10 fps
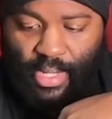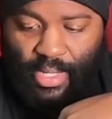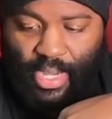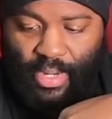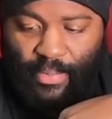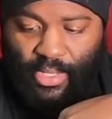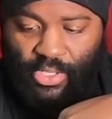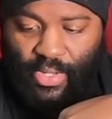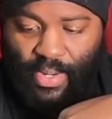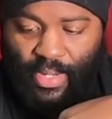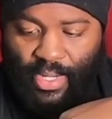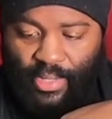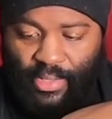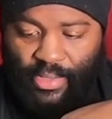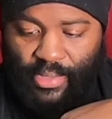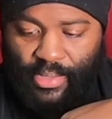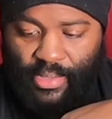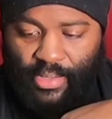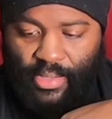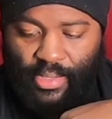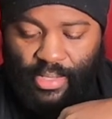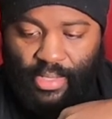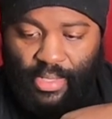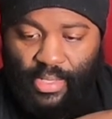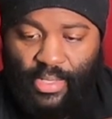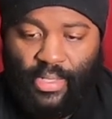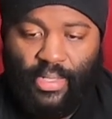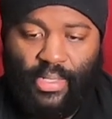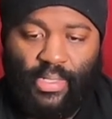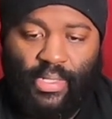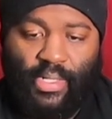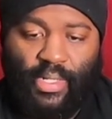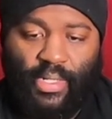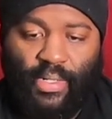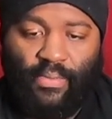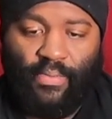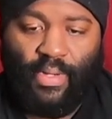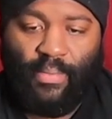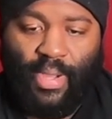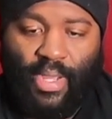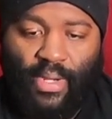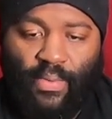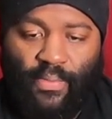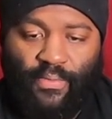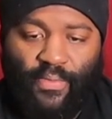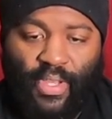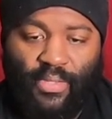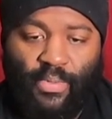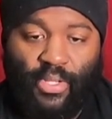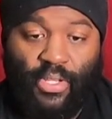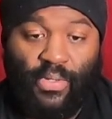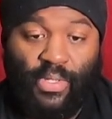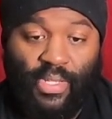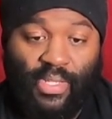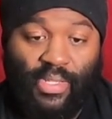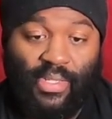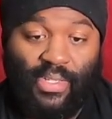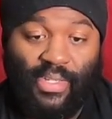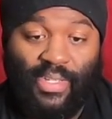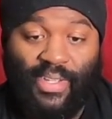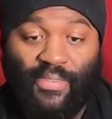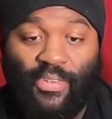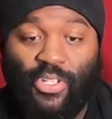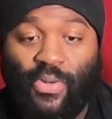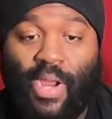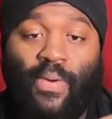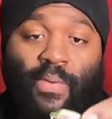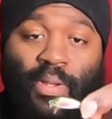I got them in a trout color. I've seen a friend of mine on Facebook using these for trout.